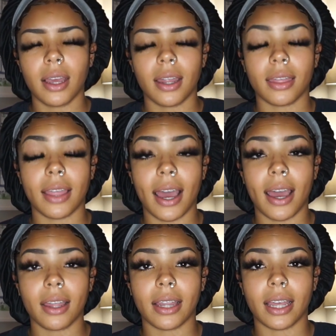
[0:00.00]

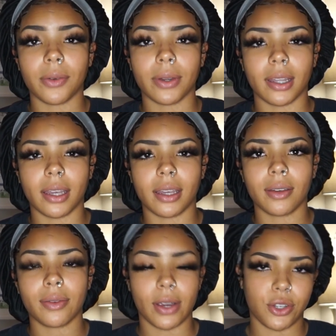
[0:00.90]
that like really
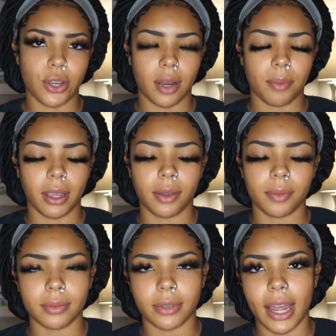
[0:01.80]
frustrated me,
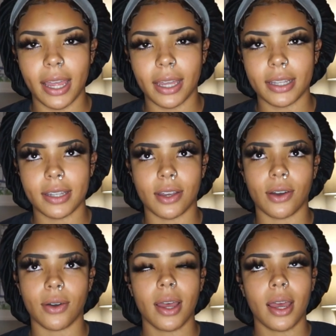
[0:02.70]
right?
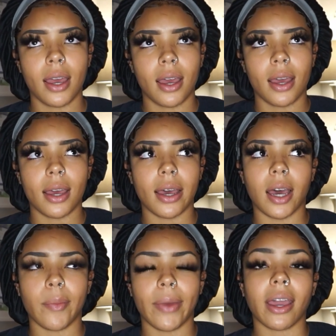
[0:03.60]
So
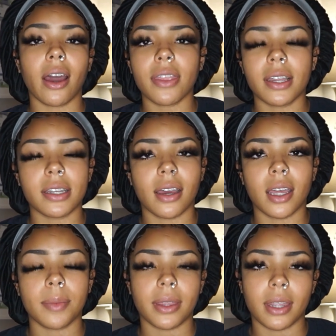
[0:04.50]
um, I got that
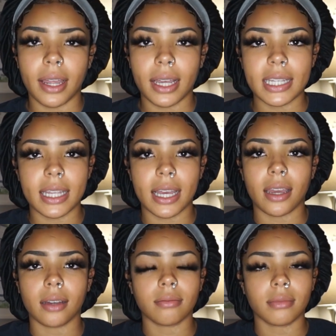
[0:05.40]
done, but the next
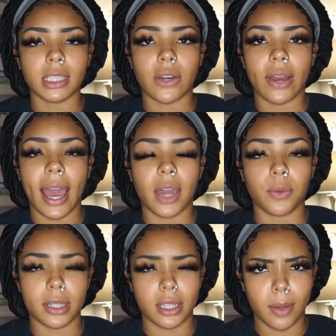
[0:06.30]
thing, you know, I had
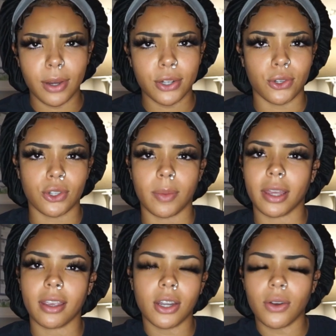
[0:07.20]
was the commercial. So I'm
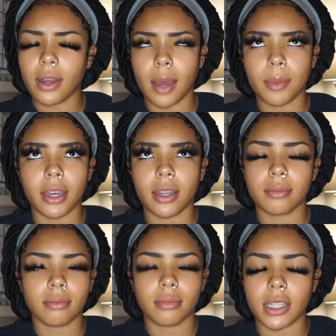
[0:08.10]
like, you know what? I'm good.
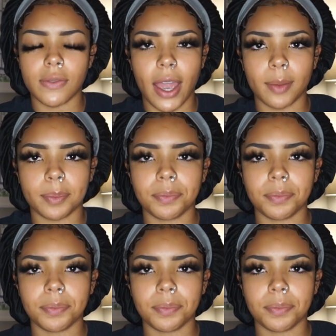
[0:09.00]
That's fine.